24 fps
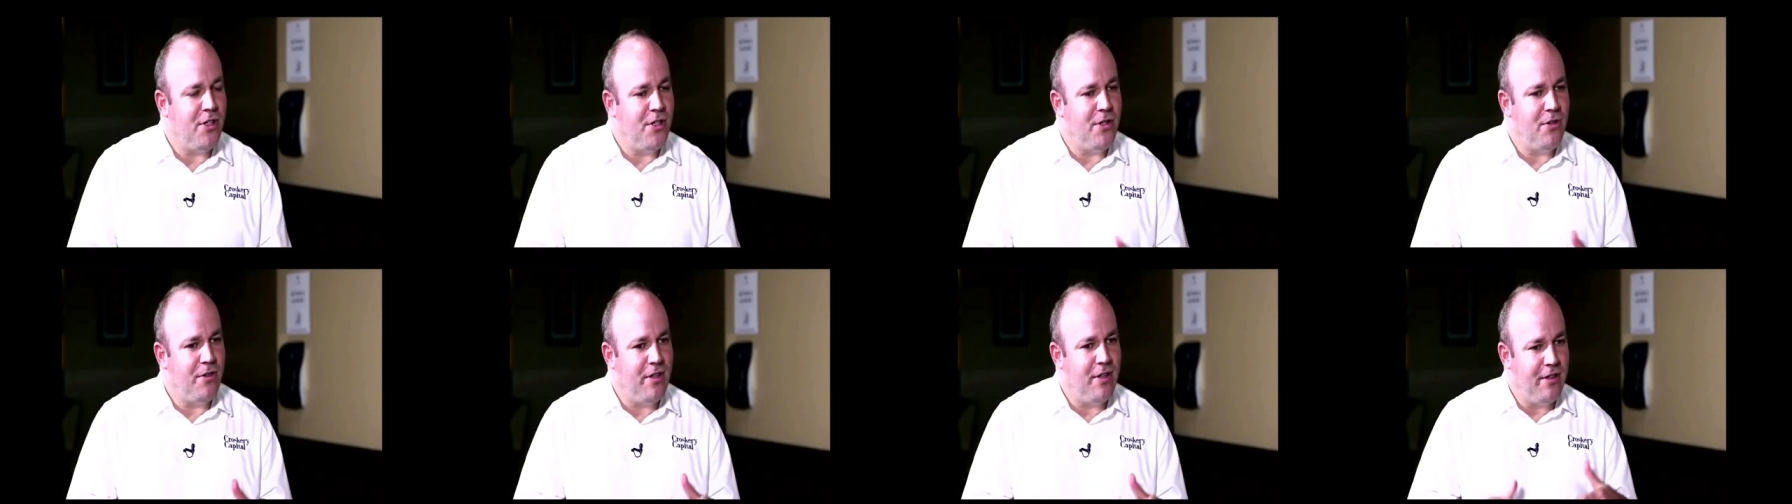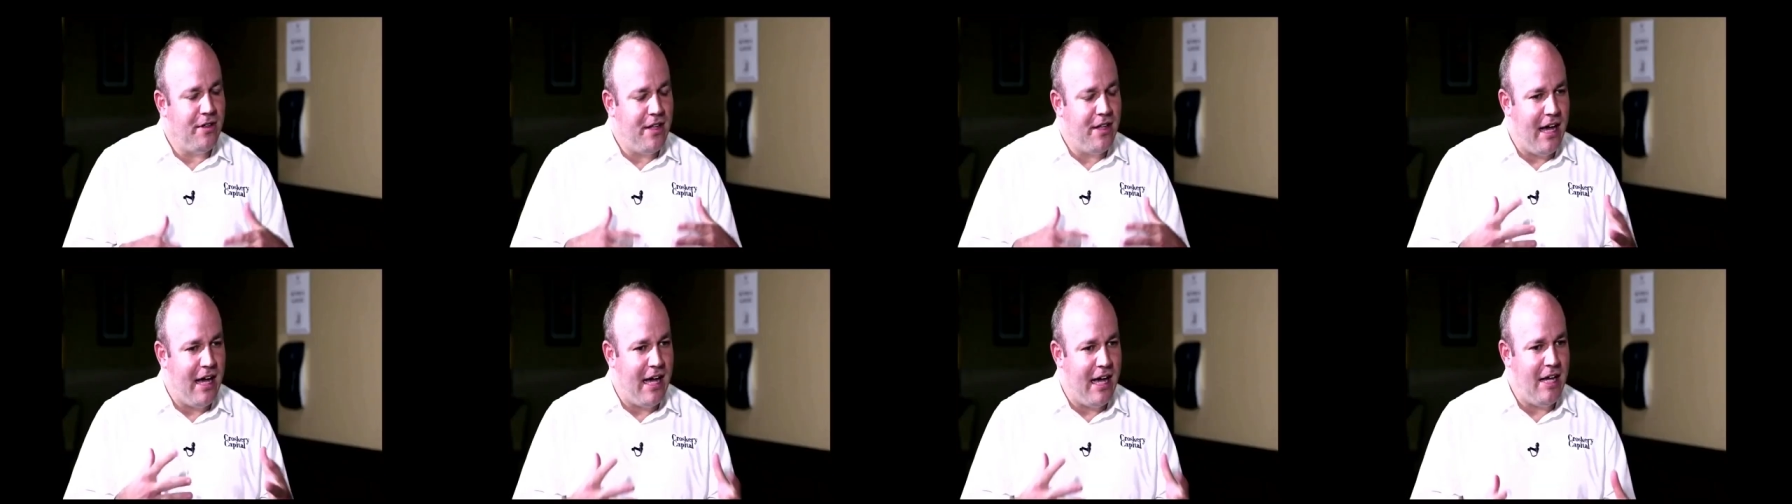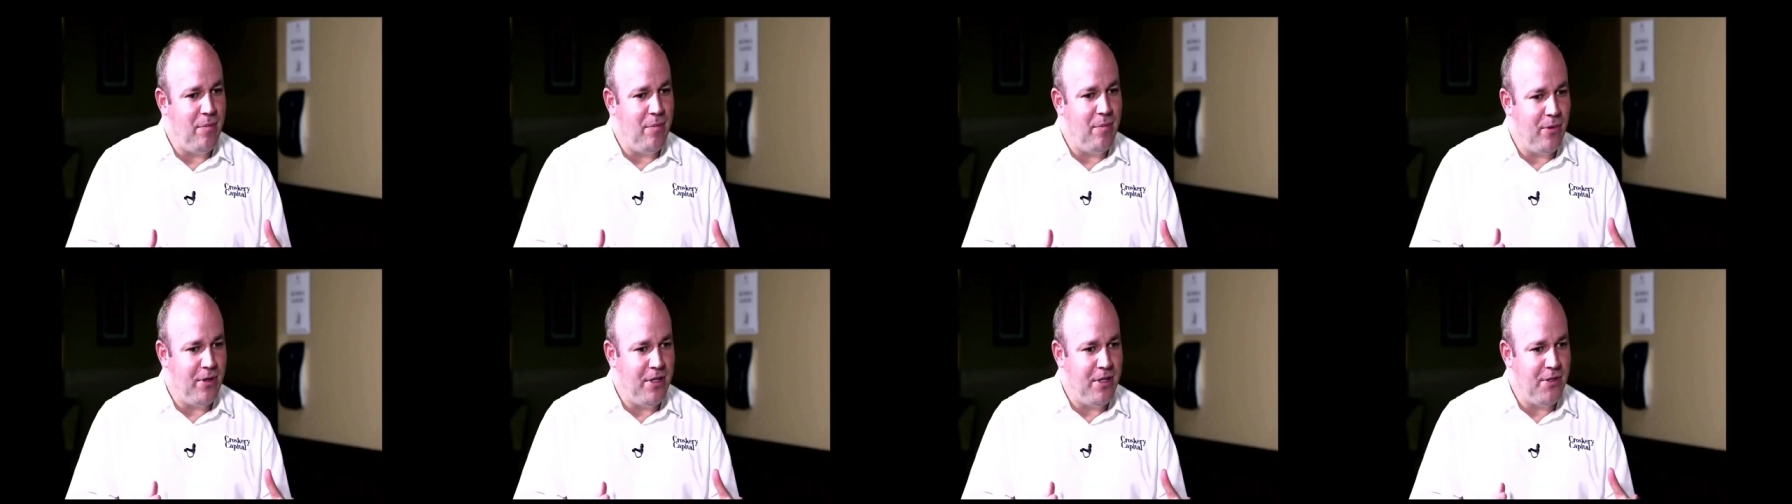you know, the high
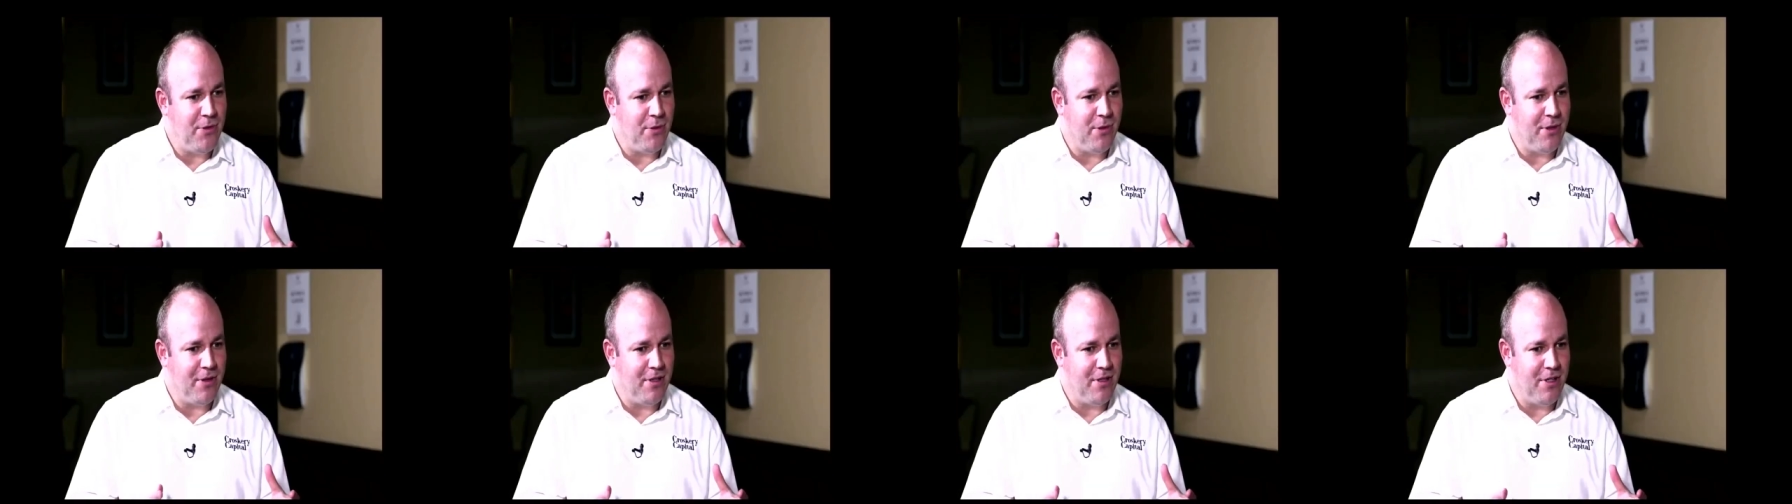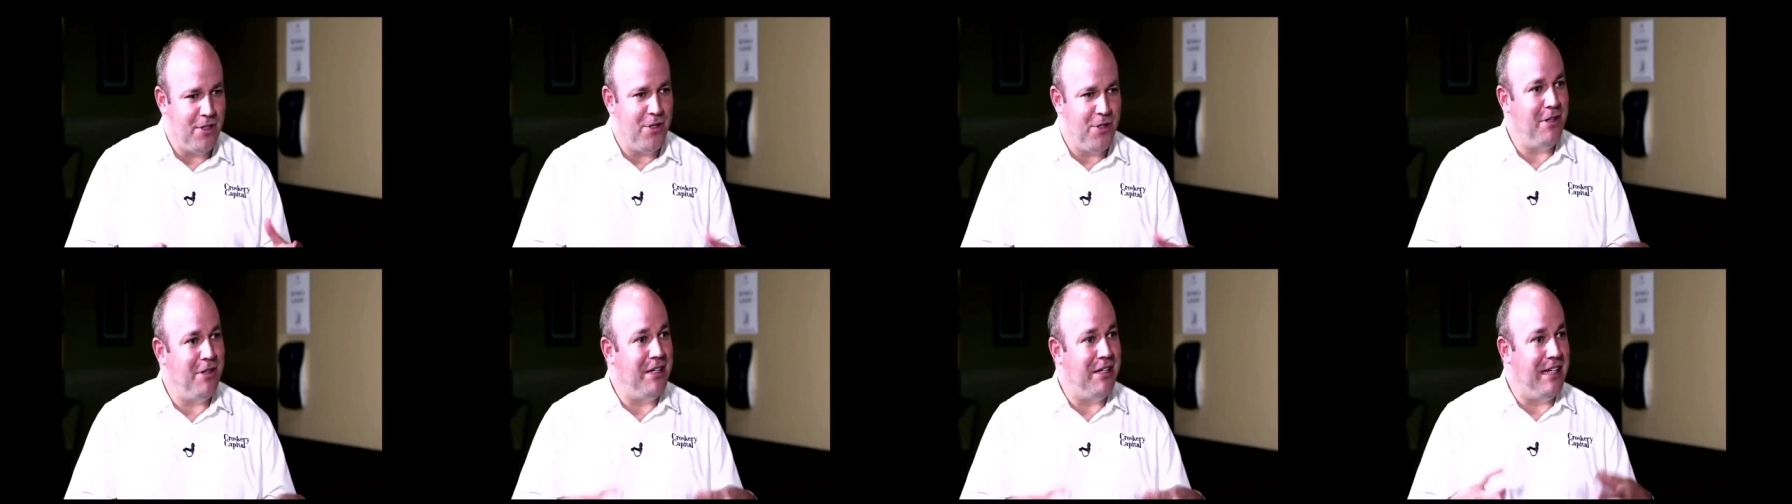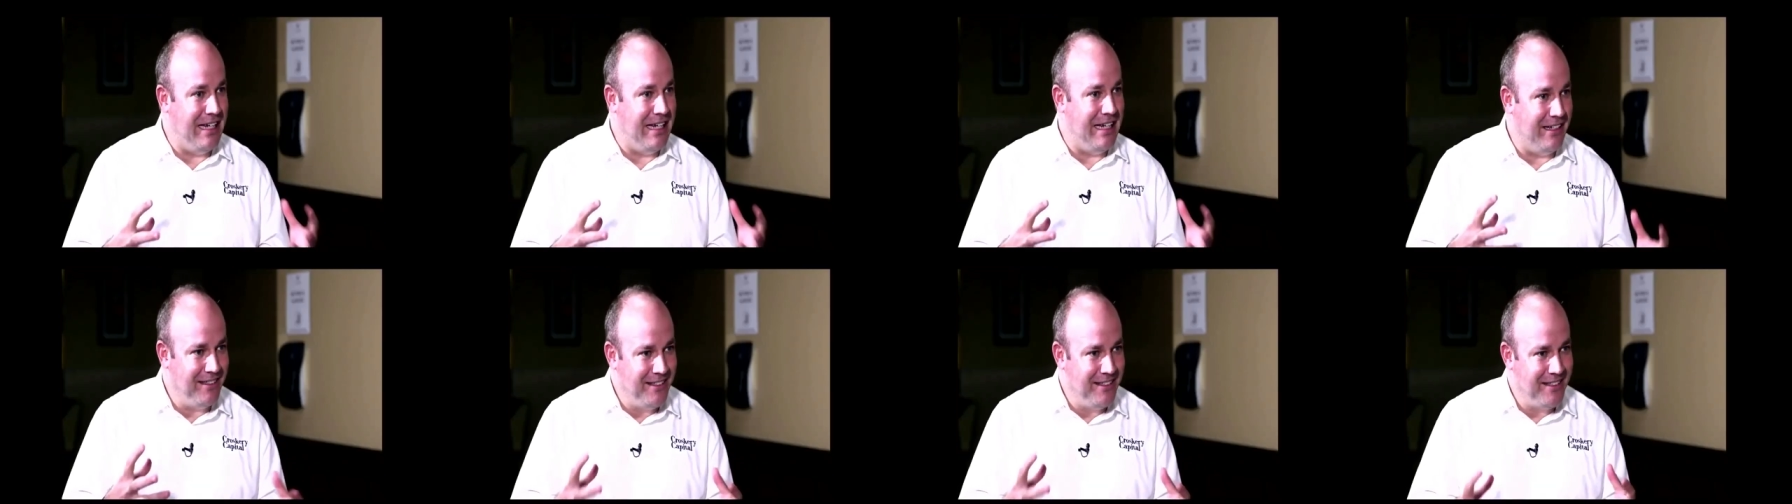points where you're doing
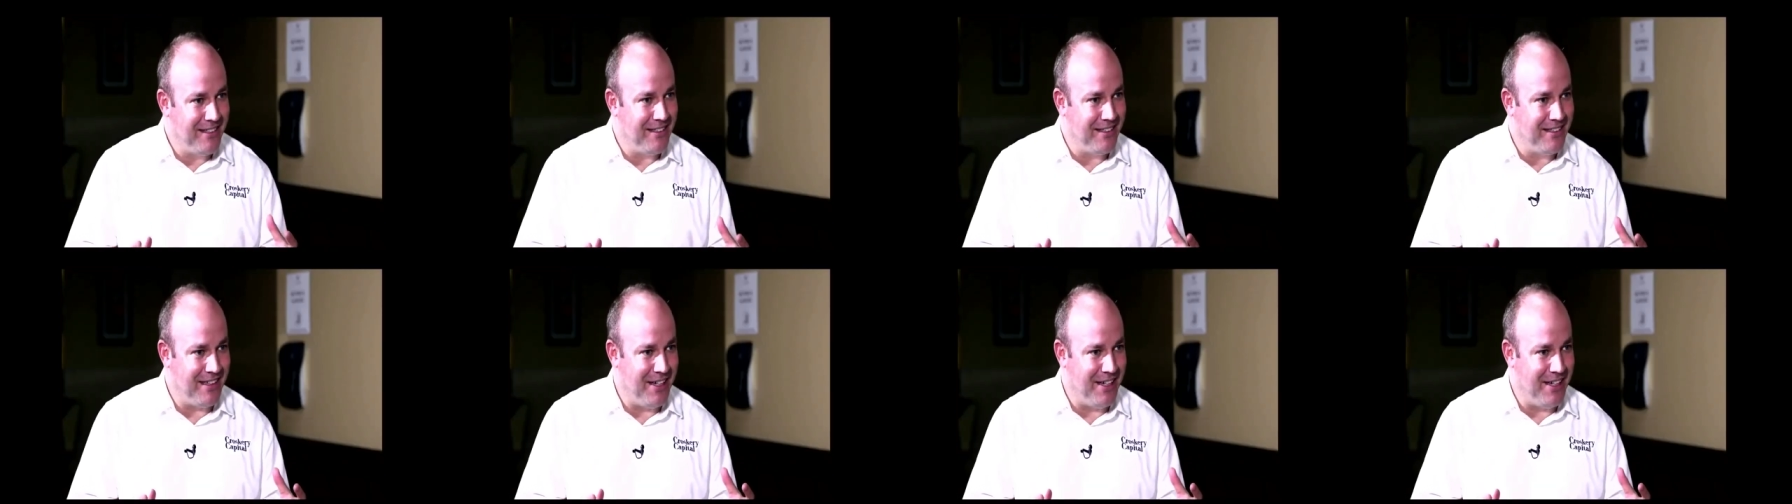deals,